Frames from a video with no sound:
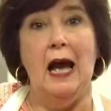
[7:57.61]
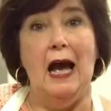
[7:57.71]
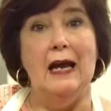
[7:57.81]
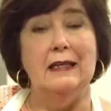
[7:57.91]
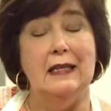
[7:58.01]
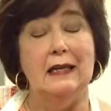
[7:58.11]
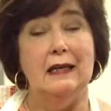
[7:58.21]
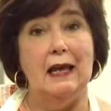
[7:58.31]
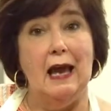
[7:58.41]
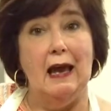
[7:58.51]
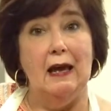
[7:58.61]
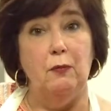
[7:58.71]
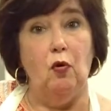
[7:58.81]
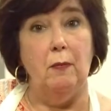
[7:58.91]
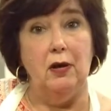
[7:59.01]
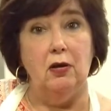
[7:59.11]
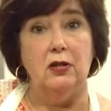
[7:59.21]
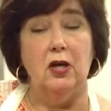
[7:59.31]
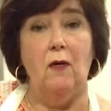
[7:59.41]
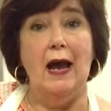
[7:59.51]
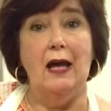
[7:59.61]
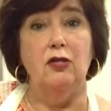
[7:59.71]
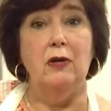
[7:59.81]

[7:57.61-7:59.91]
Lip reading: I did add more milk, so I had